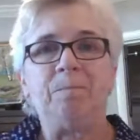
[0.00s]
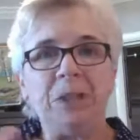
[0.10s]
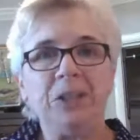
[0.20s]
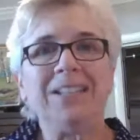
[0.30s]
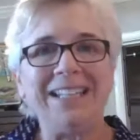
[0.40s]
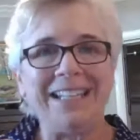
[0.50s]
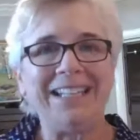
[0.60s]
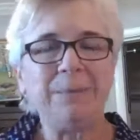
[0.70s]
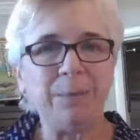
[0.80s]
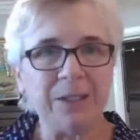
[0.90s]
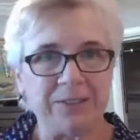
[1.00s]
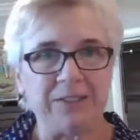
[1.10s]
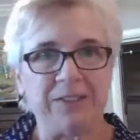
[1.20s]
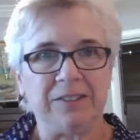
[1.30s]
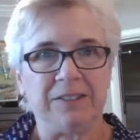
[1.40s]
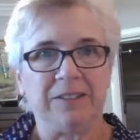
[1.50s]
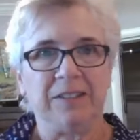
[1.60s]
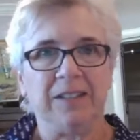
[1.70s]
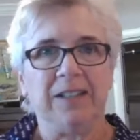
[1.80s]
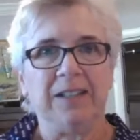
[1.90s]
Building any business,
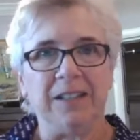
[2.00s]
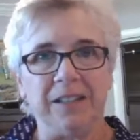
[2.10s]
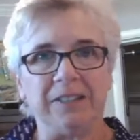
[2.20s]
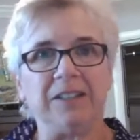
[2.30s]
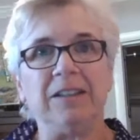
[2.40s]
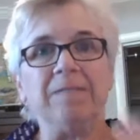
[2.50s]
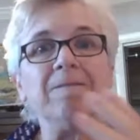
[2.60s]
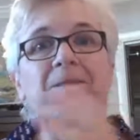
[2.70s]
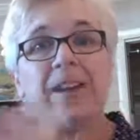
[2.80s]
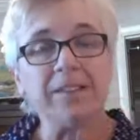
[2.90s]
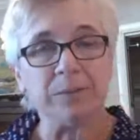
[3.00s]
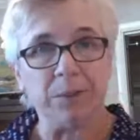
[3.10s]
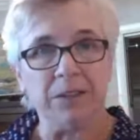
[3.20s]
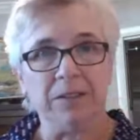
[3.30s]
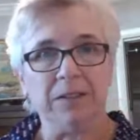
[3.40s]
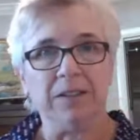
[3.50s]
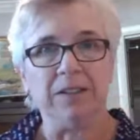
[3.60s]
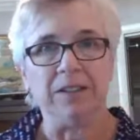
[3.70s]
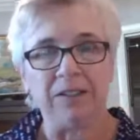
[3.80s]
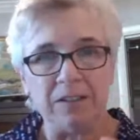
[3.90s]
it's an investment.
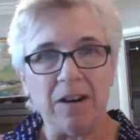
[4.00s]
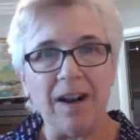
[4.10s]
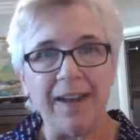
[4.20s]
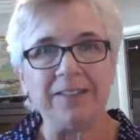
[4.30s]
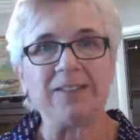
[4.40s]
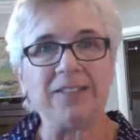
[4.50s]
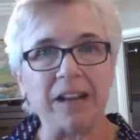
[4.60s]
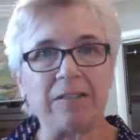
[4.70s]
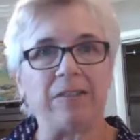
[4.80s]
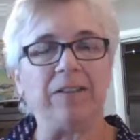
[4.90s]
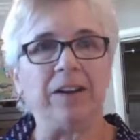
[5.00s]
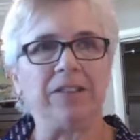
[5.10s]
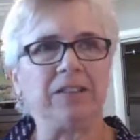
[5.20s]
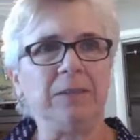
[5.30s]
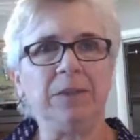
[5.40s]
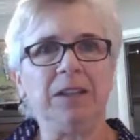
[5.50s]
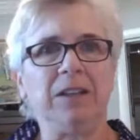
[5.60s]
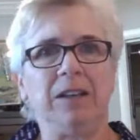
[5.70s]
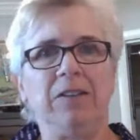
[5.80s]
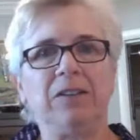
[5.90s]
It's not a sacrifice. Same
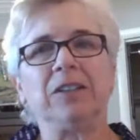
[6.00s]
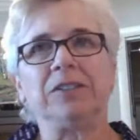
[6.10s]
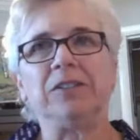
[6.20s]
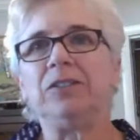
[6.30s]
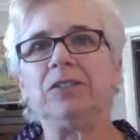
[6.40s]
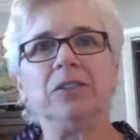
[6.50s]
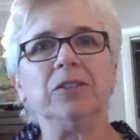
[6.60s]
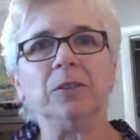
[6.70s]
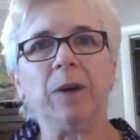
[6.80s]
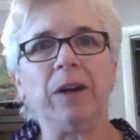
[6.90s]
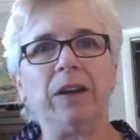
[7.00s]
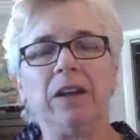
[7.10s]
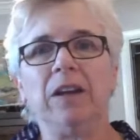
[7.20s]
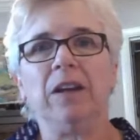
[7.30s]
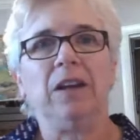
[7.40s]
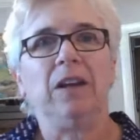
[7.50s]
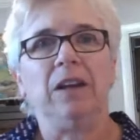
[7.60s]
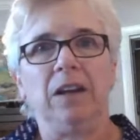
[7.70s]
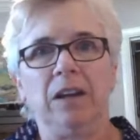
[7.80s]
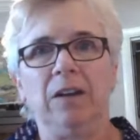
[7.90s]
thing, and I always like to use losing weight.
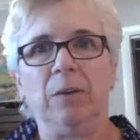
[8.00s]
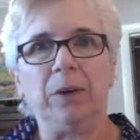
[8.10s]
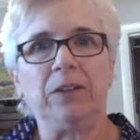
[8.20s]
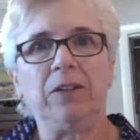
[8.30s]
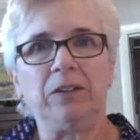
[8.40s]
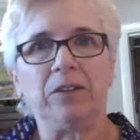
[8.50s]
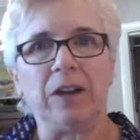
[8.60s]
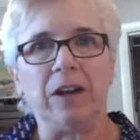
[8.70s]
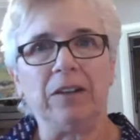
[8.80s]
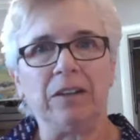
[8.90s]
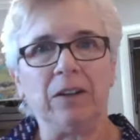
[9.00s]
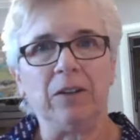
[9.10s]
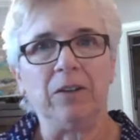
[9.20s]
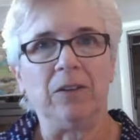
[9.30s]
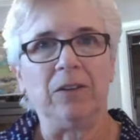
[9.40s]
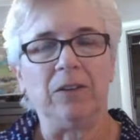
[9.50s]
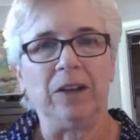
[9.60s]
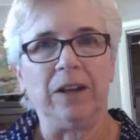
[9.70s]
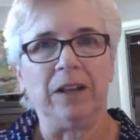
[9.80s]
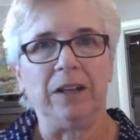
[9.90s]
When you're trying to go
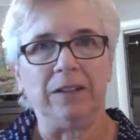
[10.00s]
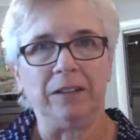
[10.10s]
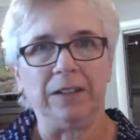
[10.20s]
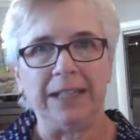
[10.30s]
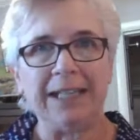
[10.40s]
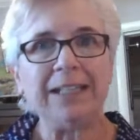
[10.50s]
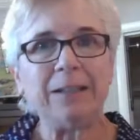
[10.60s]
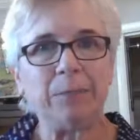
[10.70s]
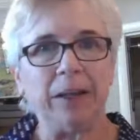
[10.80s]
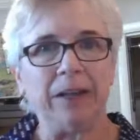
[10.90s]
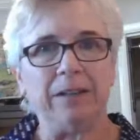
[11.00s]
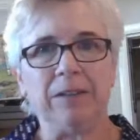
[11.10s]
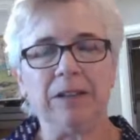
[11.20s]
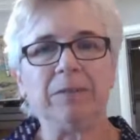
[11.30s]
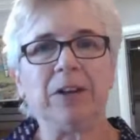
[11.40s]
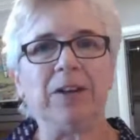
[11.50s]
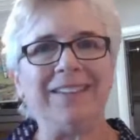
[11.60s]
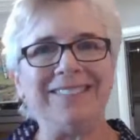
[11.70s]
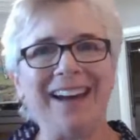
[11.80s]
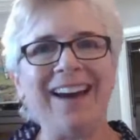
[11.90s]
on a eating plan, don't even call
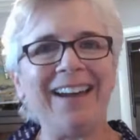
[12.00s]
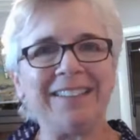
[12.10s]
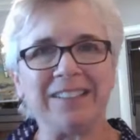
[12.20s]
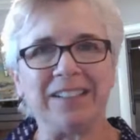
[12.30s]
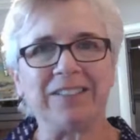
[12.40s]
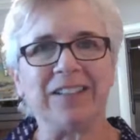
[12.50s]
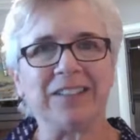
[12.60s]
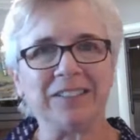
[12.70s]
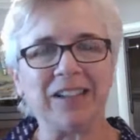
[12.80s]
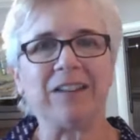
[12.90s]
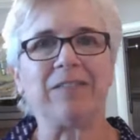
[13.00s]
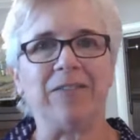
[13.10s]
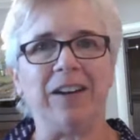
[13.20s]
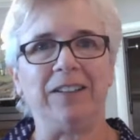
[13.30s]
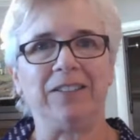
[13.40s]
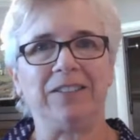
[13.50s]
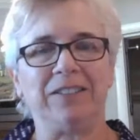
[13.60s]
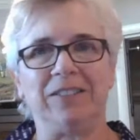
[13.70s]
it a diet. Sounds like a sacrifice.